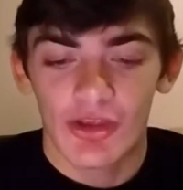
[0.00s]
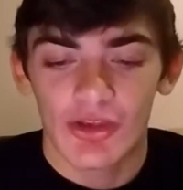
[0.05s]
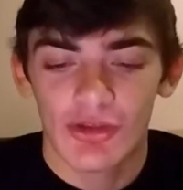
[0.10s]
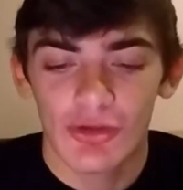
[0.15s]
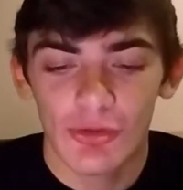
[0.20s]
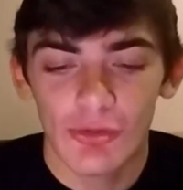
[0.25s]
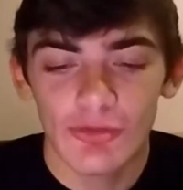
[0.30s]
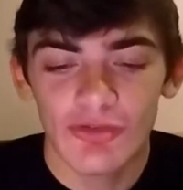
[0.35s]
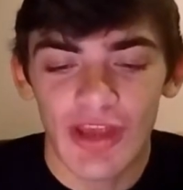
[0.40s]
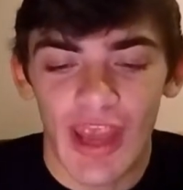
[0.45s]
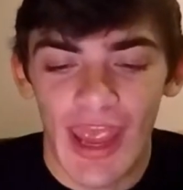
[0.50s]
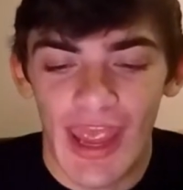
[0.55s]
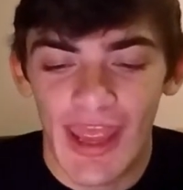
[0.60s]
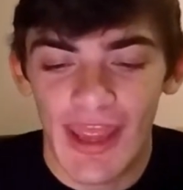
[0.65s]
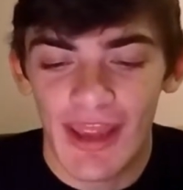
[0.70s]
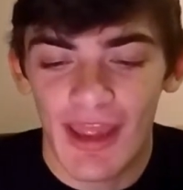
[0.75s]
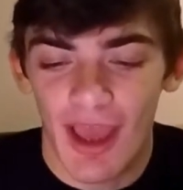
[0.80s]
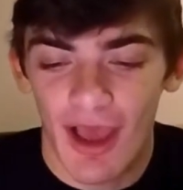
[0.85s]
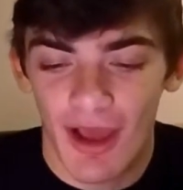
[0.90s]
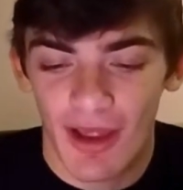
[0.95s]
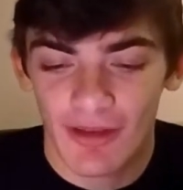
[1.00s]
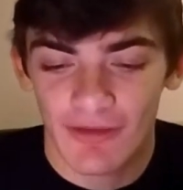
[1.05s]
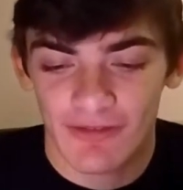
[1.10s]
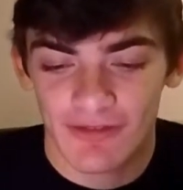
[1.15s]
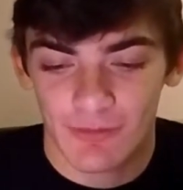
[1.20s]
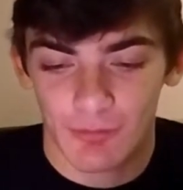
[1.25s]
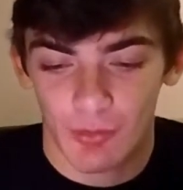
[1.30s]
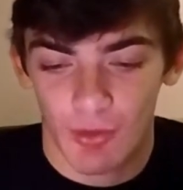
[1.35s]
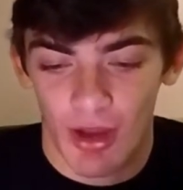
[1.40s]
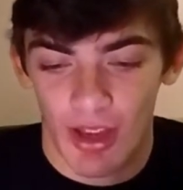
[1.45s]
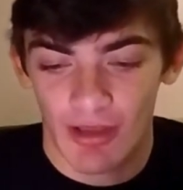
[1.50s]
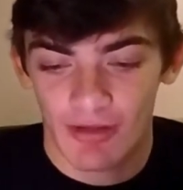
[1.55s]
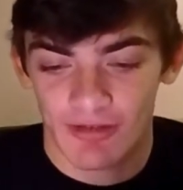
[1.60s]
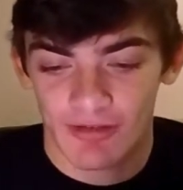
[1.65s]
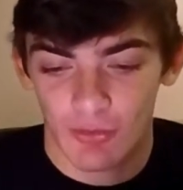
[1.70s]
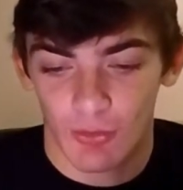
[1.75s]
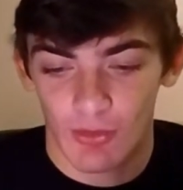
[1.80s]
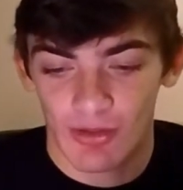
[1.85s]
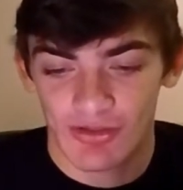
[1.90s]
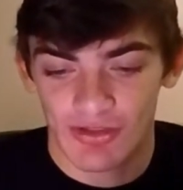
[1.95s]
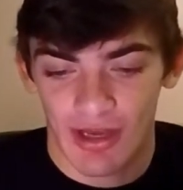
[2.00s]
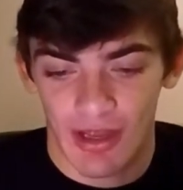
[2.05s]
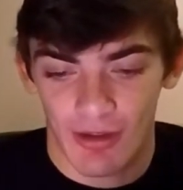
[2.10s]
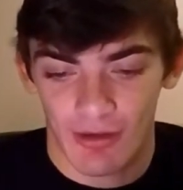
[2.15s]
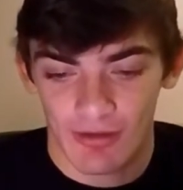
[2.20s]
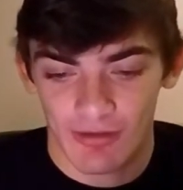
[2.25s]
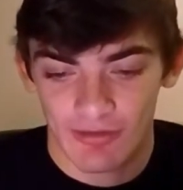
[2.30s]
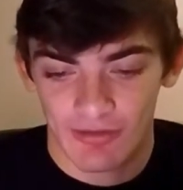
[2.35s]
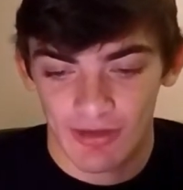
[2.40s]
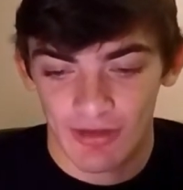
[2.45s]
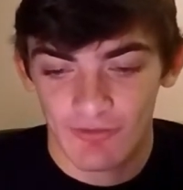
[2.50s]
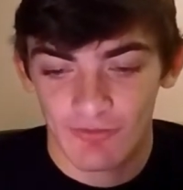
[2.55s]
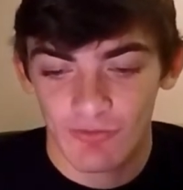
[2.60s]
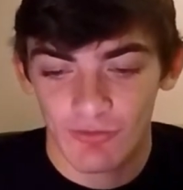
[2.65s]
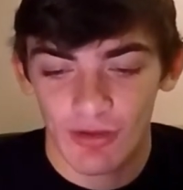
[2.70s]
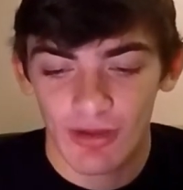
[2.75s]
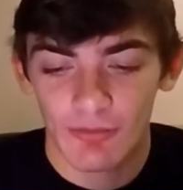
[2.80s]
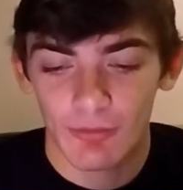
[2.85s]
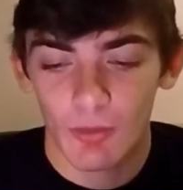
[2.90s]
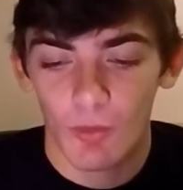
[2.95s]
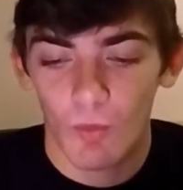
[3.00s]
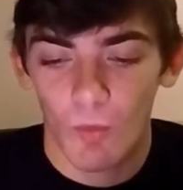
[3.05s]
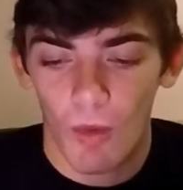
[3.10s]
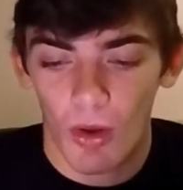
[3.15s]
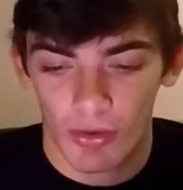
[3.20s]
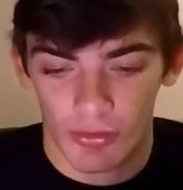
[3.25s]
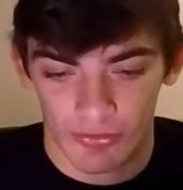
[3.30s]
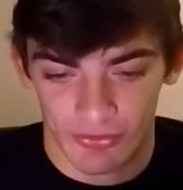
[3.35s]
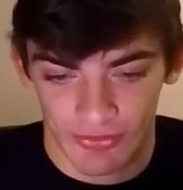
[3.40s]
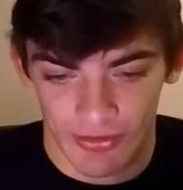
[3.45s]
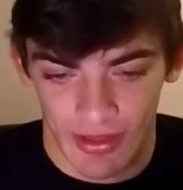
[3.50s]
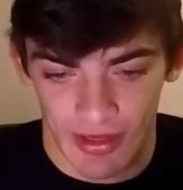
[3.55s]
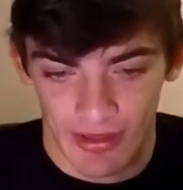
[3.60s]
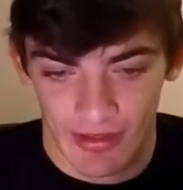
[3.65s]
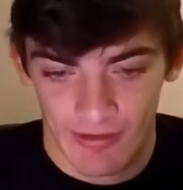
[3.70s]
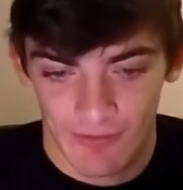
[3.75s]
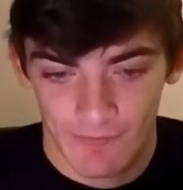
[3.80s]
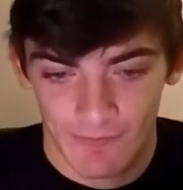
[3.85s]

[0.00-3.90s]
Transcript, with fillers: Huge egg hunt surprise toy challenge. Inflatable water slide.